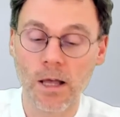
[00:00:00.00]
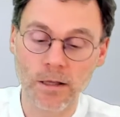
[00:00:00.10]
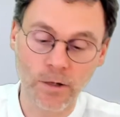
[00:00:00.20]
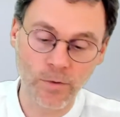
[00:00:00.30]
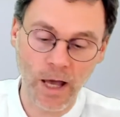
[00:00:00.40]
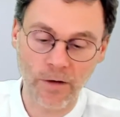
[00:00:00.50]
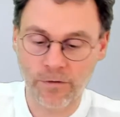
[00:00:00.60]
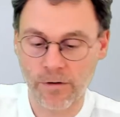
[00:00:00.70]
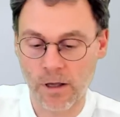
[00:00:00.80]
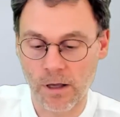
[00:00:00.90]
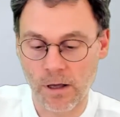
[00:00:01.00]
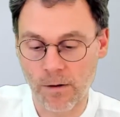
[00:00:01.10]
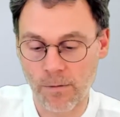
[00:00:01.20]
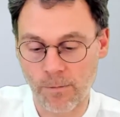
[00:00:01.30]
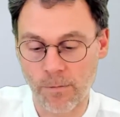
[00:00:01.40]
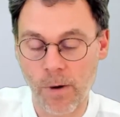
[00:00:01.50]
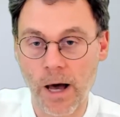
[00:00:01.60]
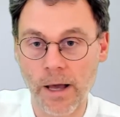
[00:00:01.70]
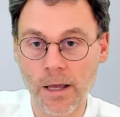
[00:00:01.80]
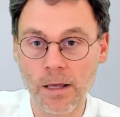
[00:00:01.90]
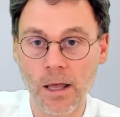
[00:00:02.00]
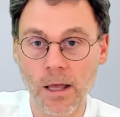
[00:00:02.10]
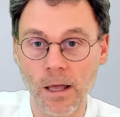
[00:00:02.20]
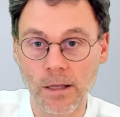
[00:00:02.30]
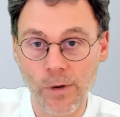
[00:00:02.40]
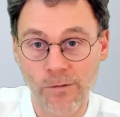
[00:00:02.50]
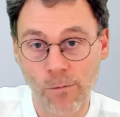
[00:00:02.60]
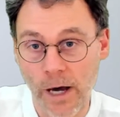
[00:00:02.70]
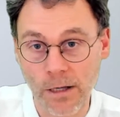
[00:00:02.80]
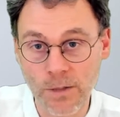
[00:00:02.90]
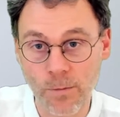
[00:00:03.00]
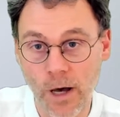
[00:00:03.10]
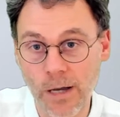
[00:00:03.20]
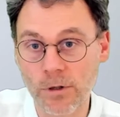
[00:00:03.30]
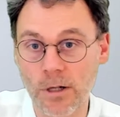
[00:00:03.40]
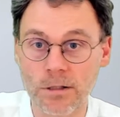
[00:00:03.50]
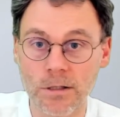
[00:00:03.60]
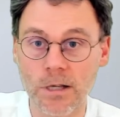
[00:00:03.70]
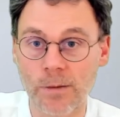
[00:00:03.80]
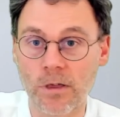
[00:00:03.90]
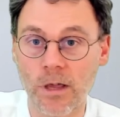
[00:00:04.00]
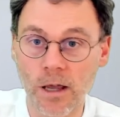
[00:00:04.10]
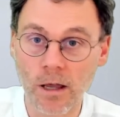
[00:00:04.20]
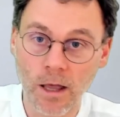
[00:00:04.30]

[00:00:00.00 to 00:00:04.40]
then we have pi, and then we have minus pi, but that's the same thing.